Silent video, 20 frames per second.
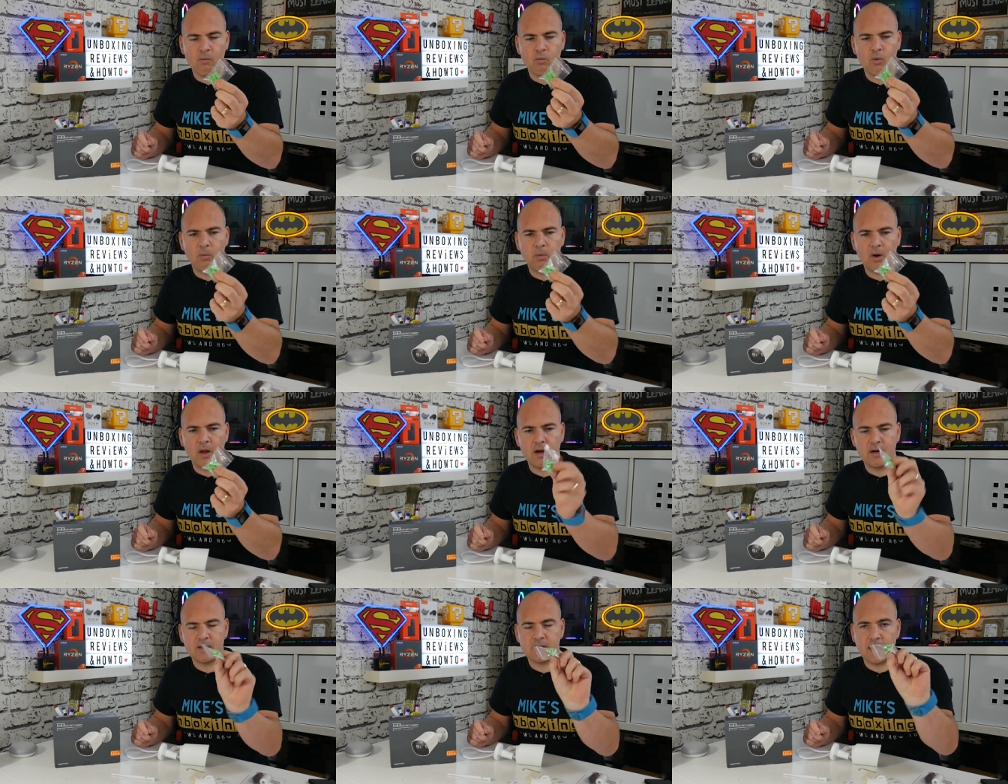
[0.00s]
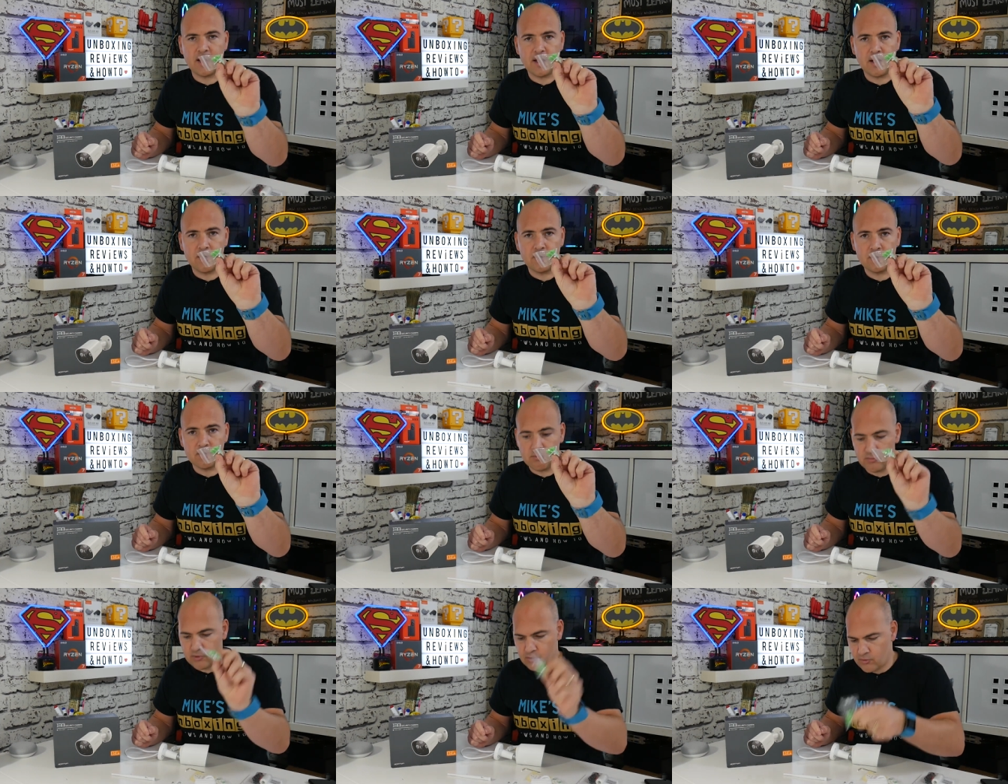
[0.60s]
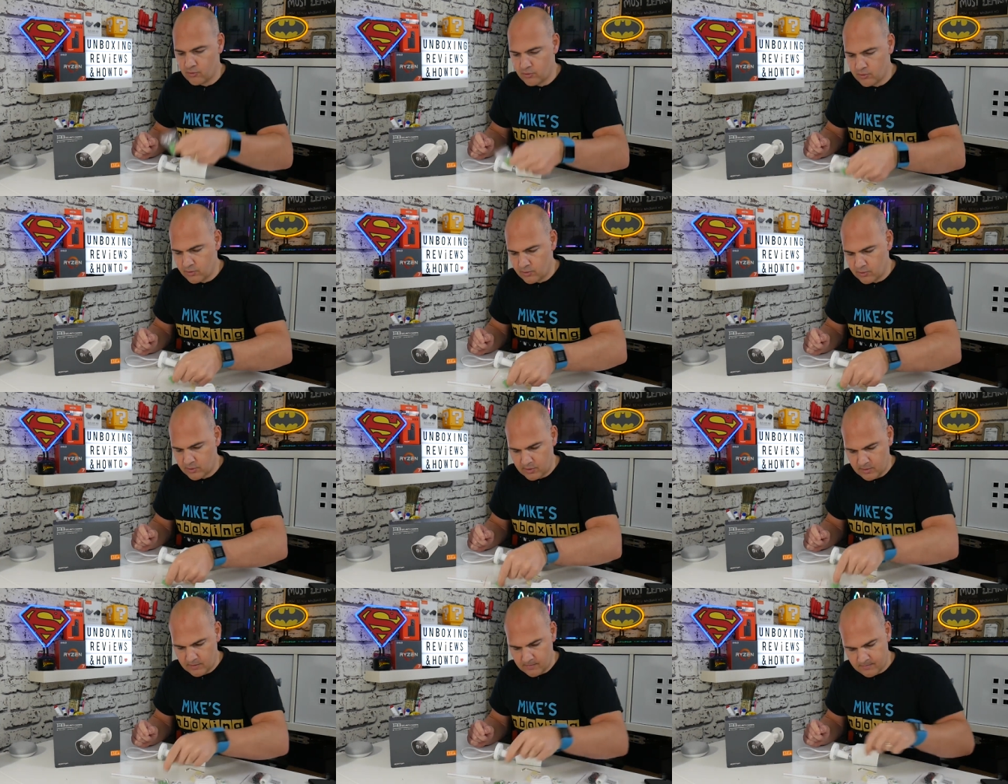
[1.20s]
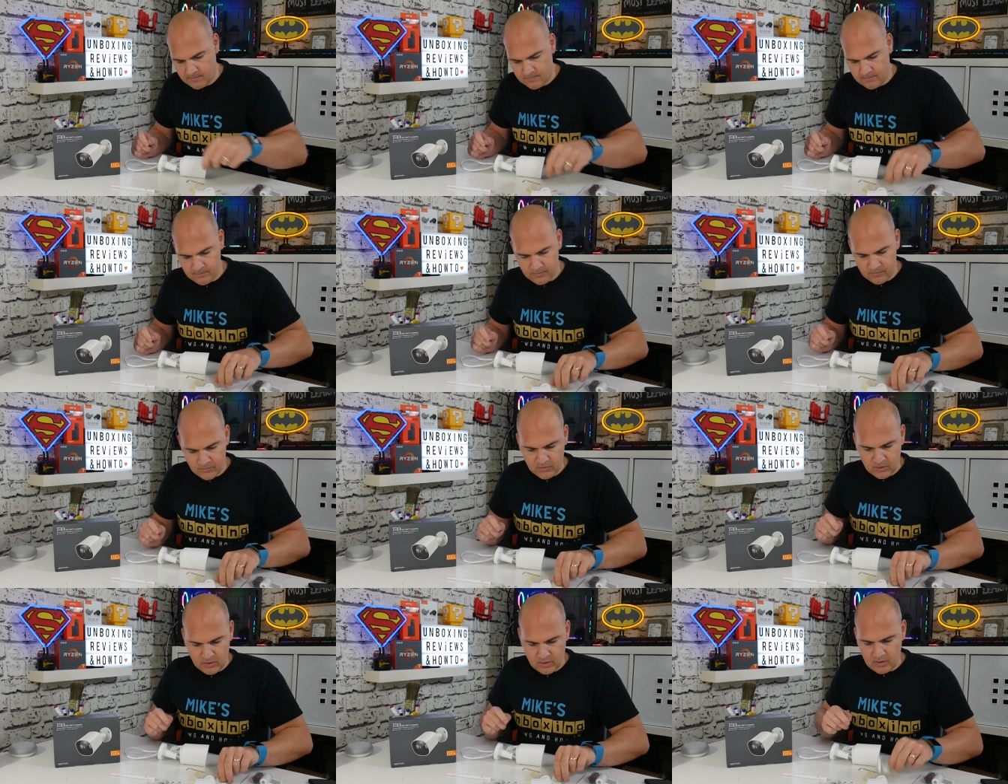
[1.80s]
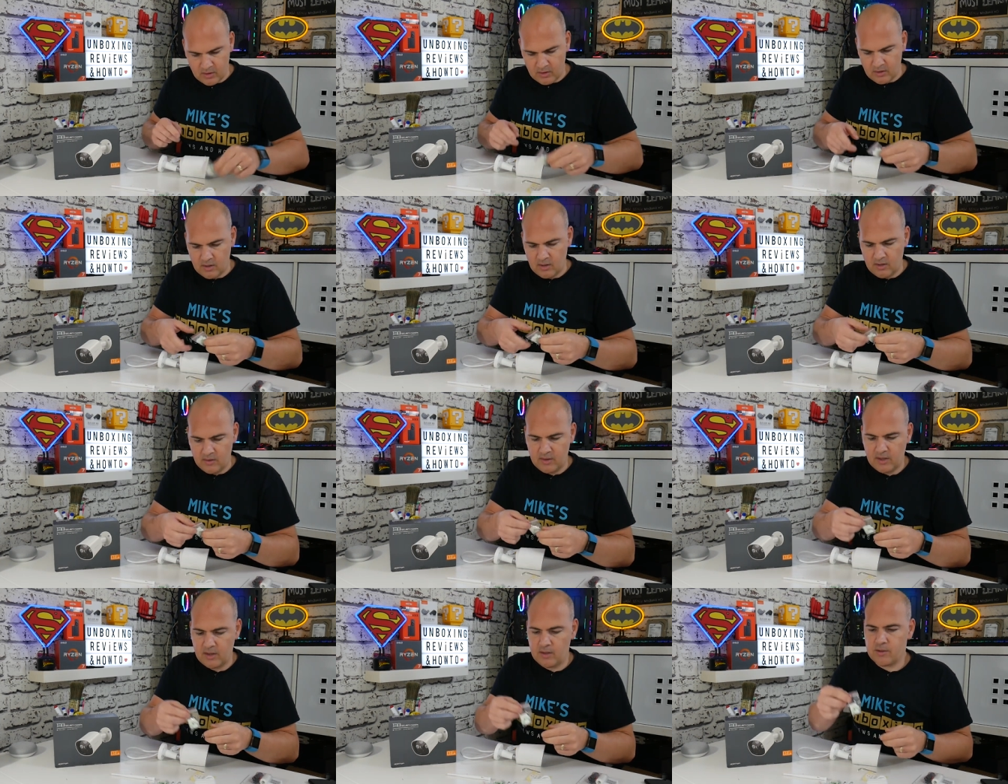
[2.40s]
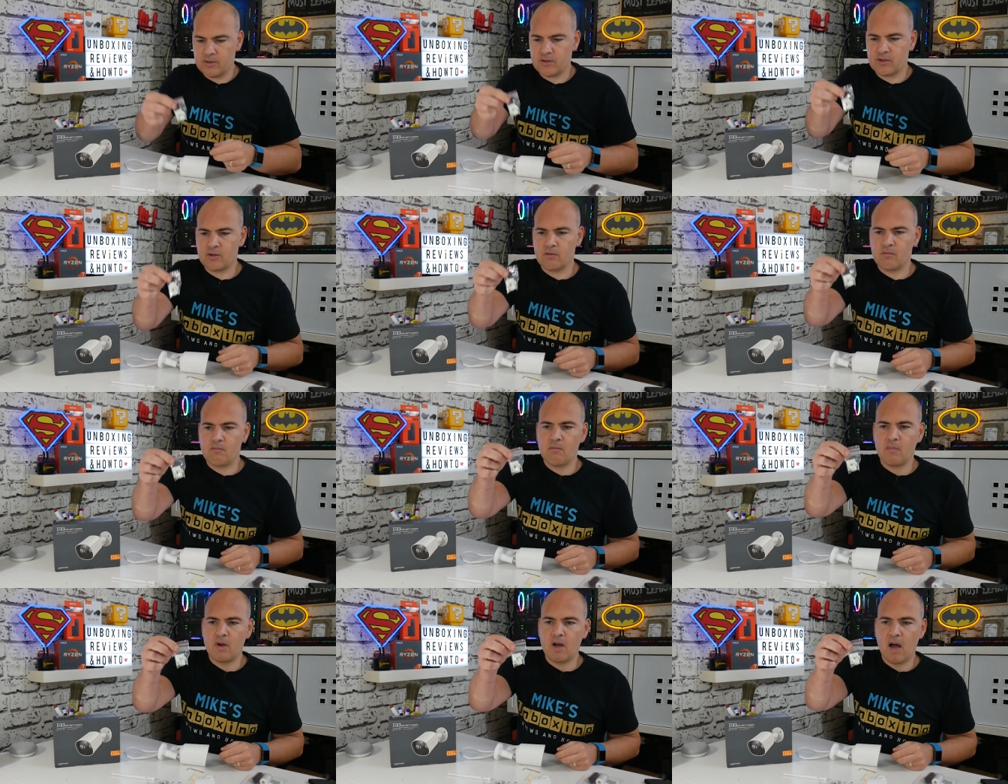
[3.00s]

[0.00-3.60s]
wall plugs and some screws. There's some